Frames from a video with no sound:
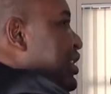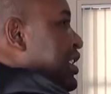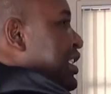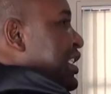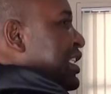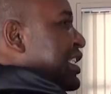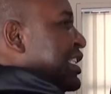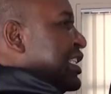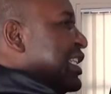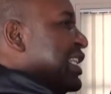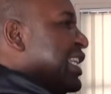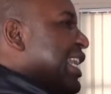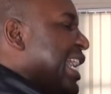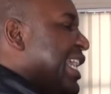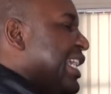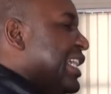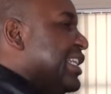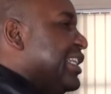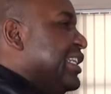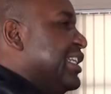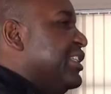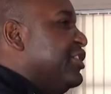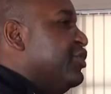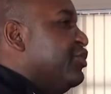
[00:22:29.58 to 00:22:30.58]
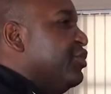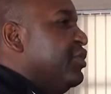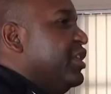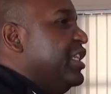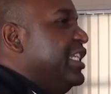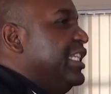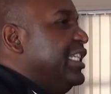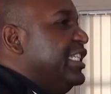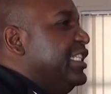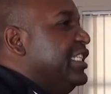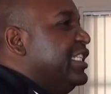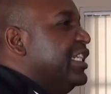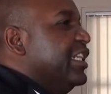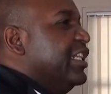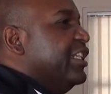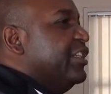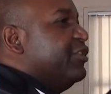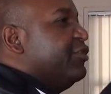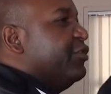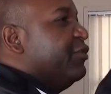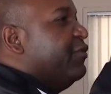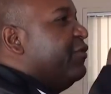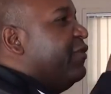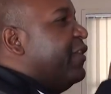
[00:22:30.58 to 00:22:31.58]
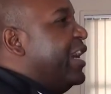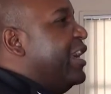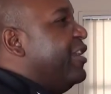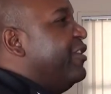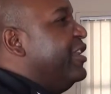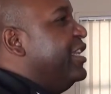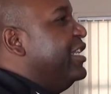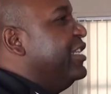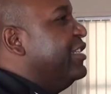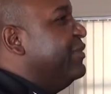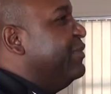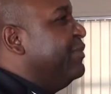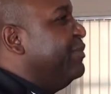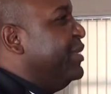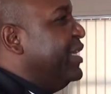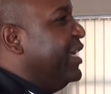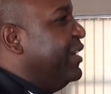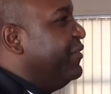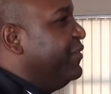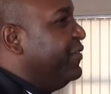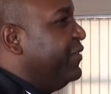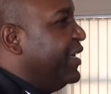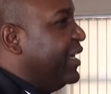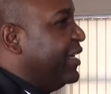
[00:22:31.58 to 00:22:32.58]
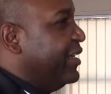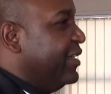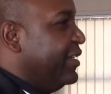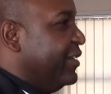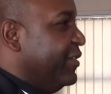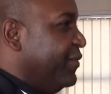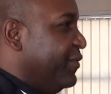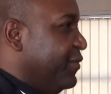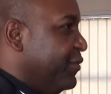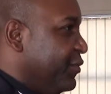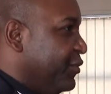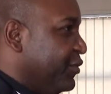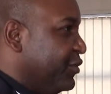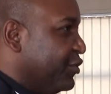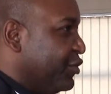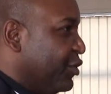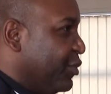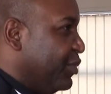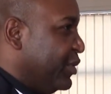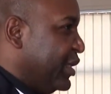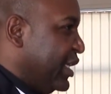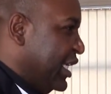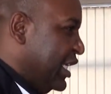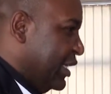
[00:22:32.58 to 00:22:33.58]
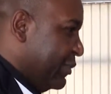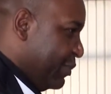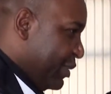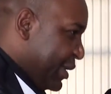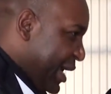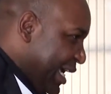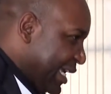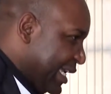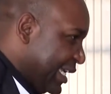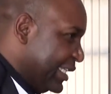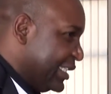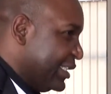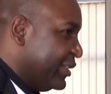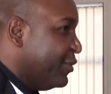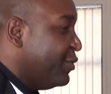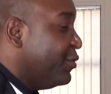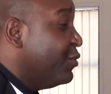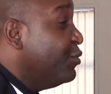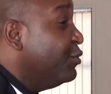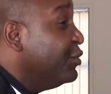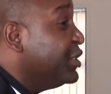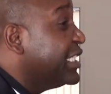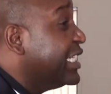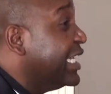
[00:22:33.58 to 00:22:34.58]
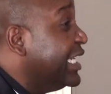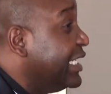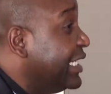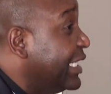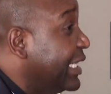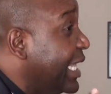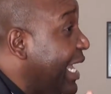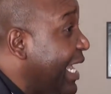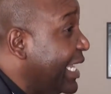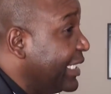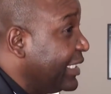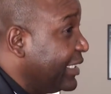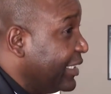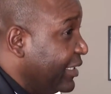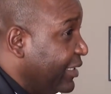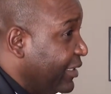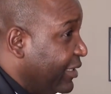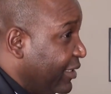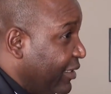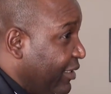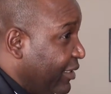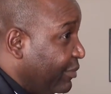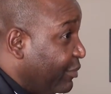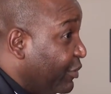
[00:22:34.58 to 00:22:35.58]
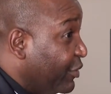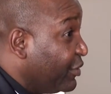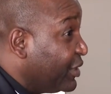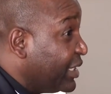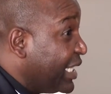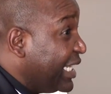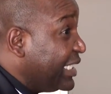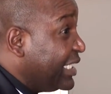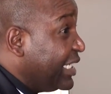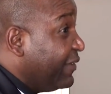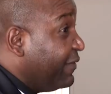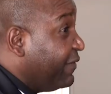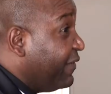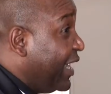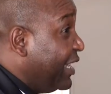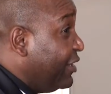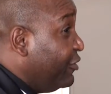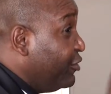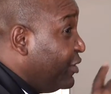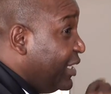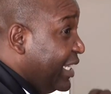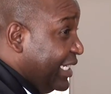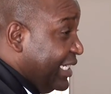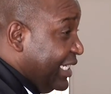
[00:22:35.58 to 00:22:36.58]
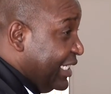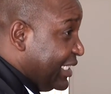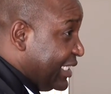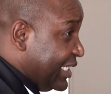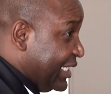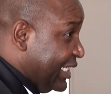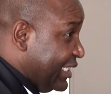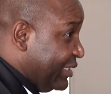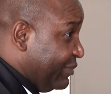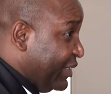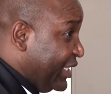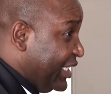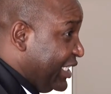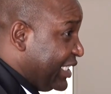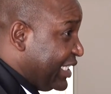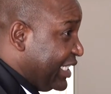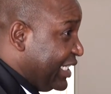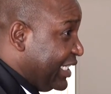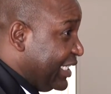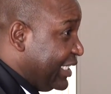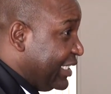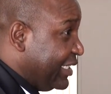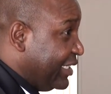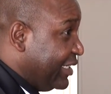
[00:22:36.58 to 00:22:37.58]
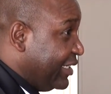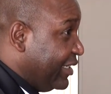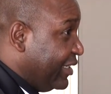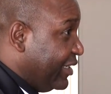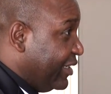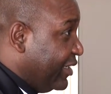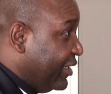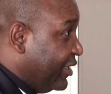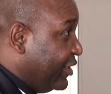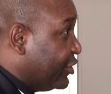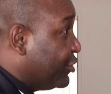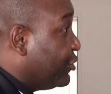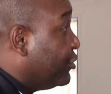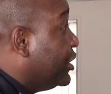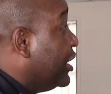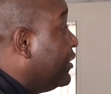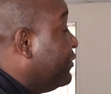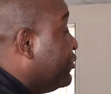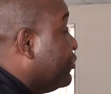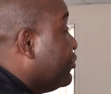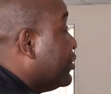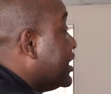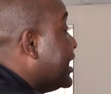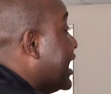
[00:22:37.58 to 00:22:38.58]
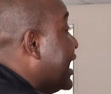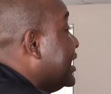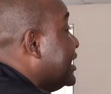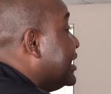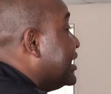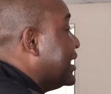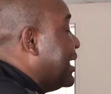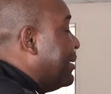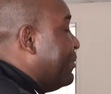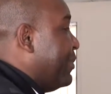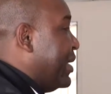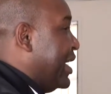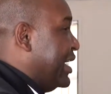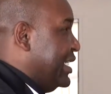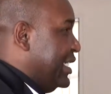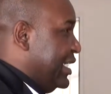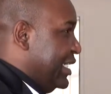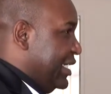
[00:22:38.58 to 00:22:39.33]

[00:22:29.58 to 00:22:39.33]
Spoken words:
is likely to lead to violent behavior, full stop. In brackets, who said that? Because that's a value-laden statement, isn't it? So you have to cite somebody,